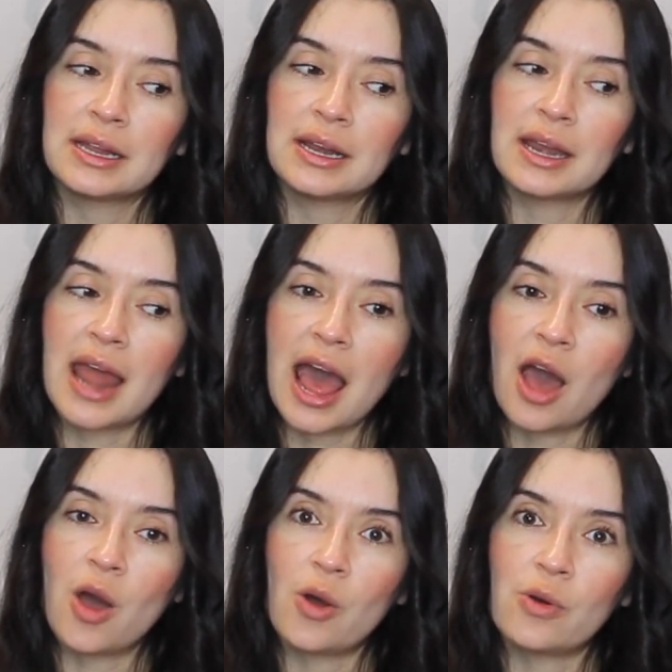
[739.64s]

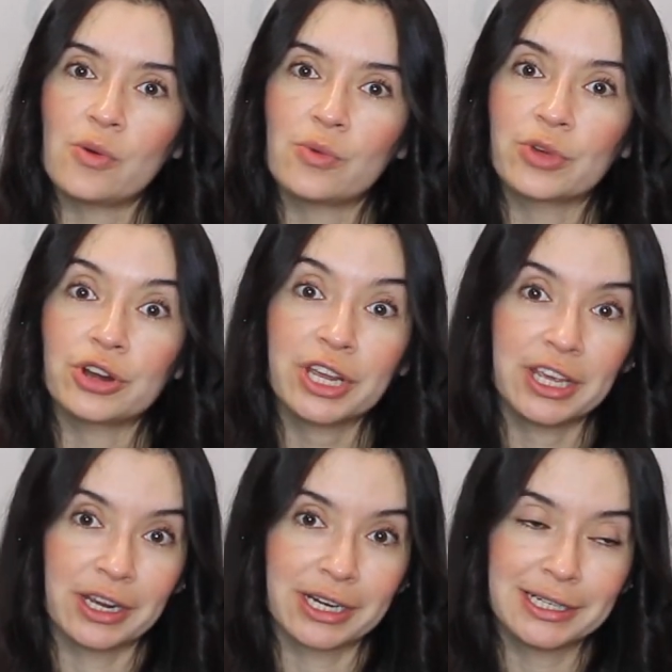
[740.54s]
now we're
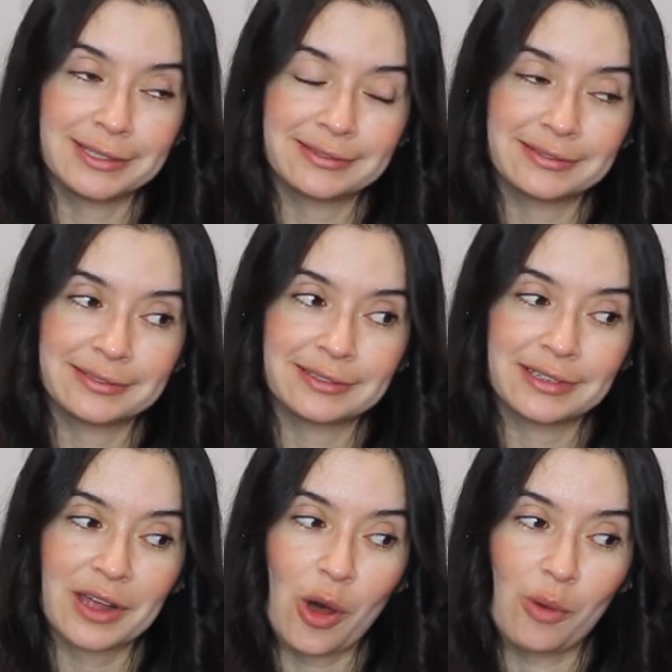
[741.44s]
here
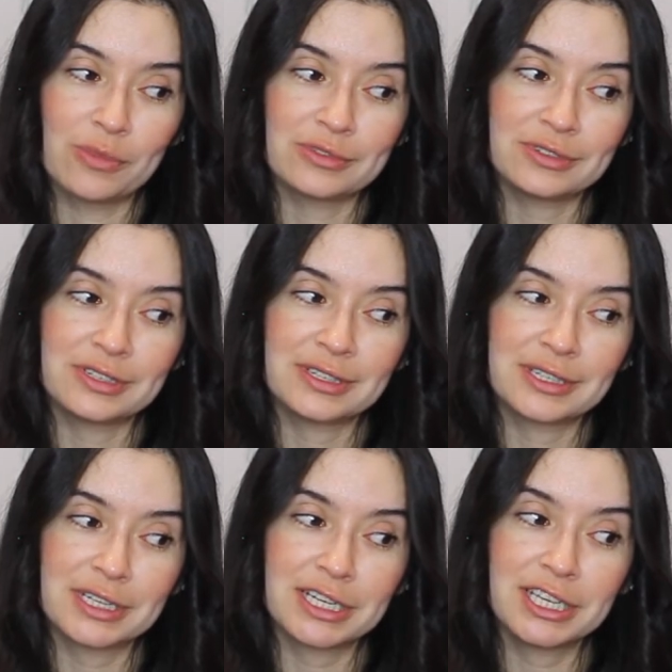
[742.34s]

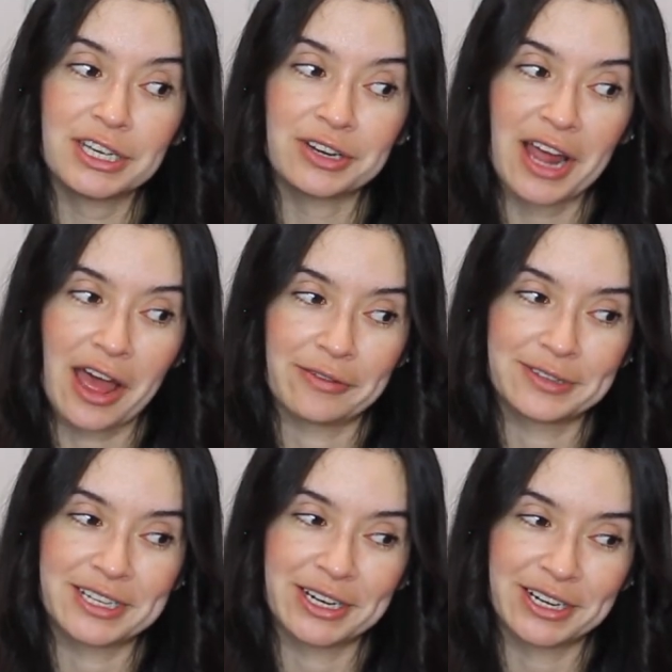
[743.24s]
almost a year
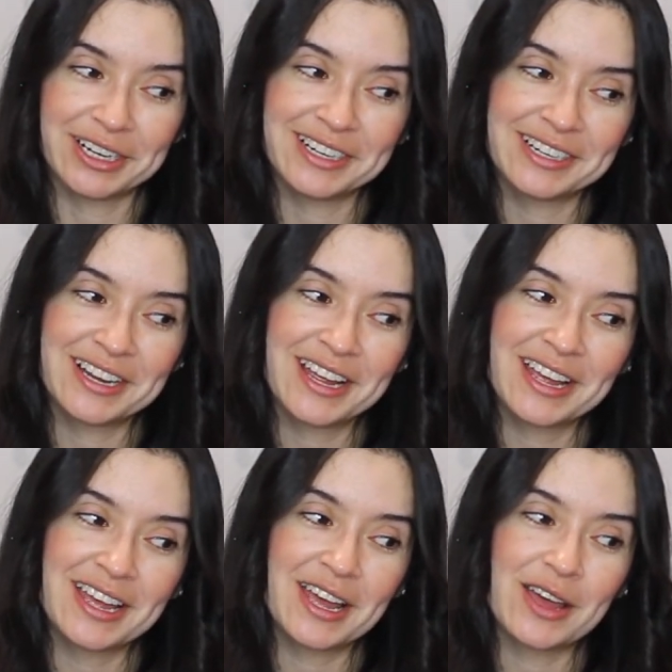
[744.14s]
after
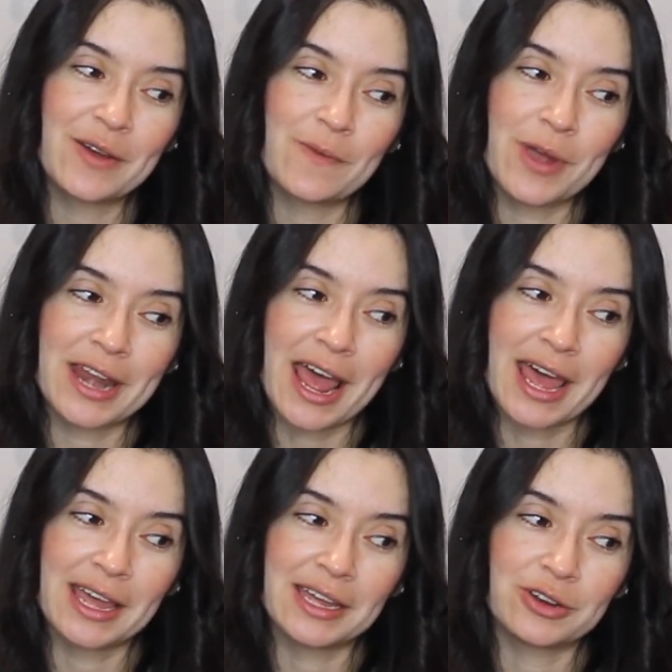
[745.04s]
when
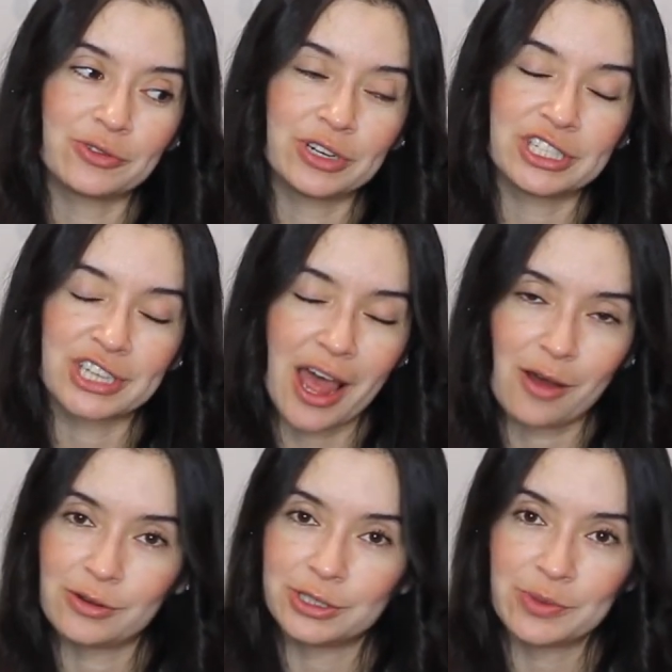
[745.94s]
I reach
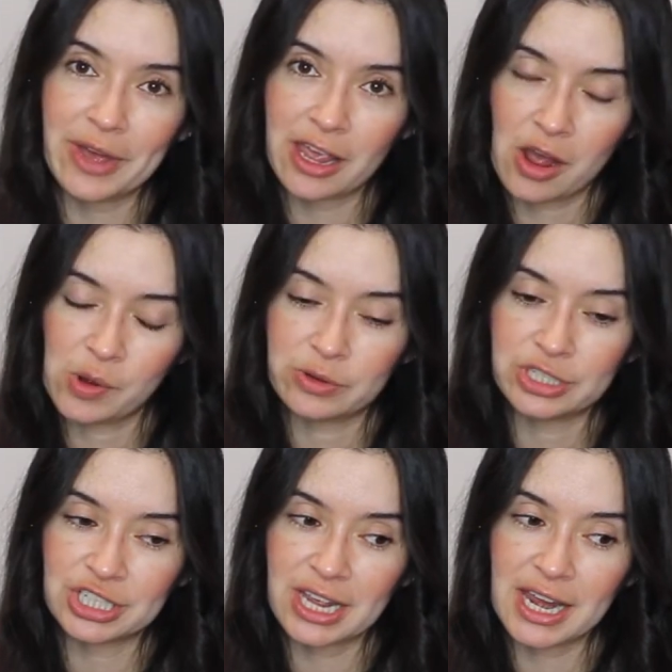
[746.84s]
out to my
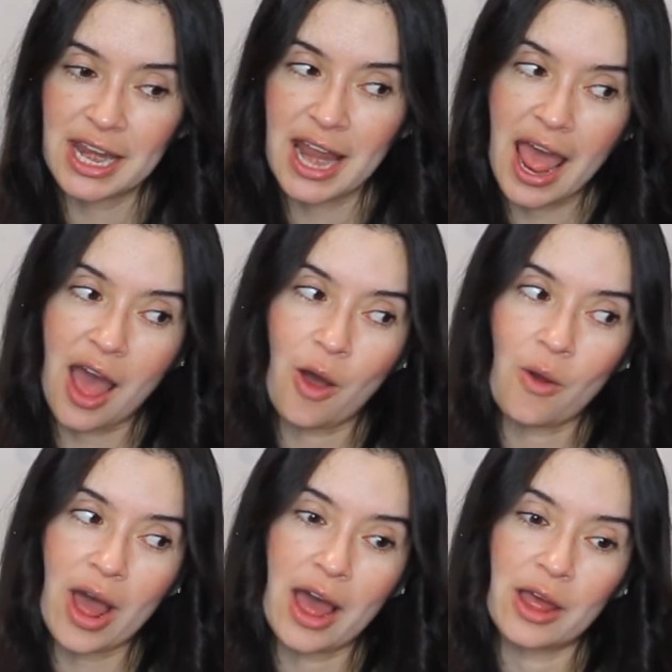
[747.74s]
coach, and
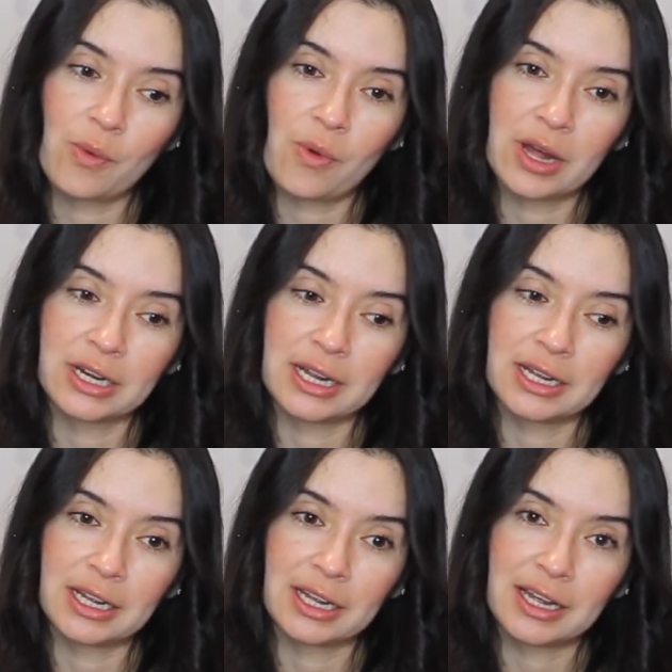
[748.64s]
now I
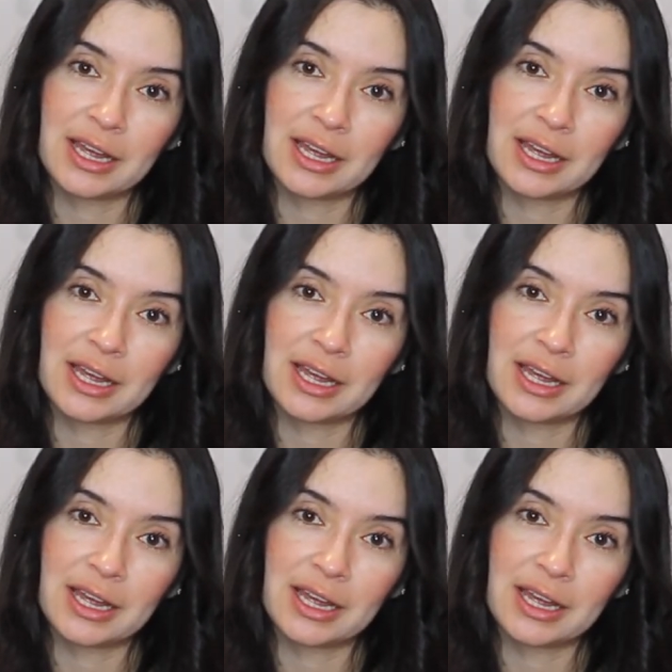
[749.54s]
wanna